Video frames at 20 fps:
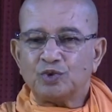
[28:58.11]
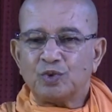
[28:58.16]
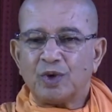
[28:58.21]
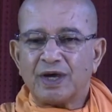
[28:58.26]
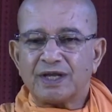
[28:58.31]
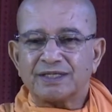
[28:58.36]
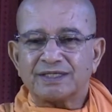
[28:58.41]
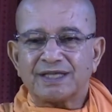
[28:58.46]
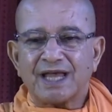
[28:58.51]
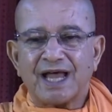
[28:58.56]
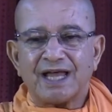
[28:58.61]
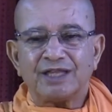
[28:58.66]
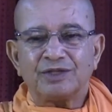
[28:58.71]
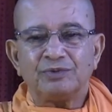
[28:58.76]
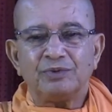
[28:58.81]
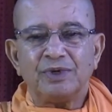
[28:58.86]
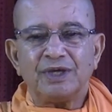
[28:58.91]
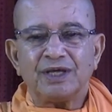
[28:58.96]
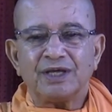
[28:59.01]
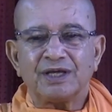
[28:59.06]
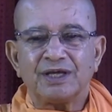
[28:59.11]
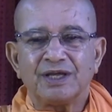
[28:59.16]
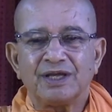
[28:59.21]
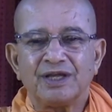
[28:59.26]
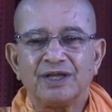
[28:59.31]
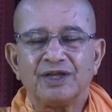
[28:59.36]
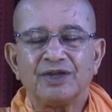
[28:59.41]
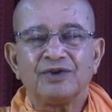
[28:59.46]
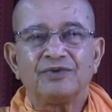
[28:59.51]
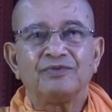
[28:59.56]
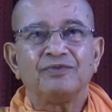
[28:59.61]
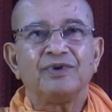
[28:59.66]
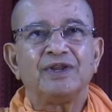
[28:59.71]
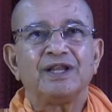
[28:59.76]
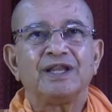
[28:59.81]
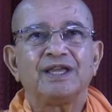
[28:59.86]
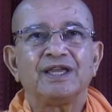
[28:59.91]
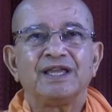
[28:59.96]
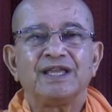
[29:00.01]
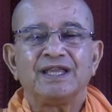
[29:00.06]
who are sattvic
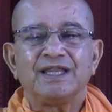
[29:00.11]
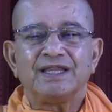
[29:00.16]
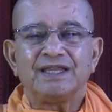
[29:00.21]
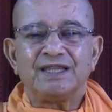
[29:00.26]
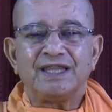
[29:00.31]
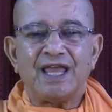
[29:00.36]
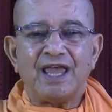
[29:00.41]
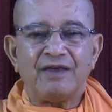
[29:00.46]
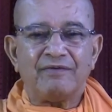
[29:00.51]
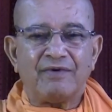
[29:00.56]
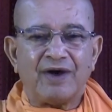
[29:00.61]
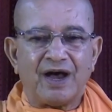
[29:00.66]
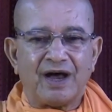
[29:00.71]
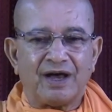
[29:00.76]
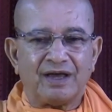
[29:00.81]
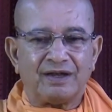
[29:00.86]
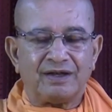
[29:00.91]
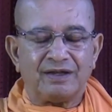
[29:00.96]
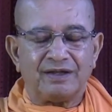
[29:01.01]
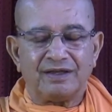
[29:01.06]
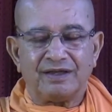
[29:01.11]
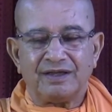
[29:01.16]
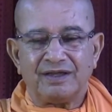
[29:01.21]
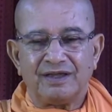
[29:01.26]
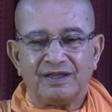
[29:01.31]
will Devan,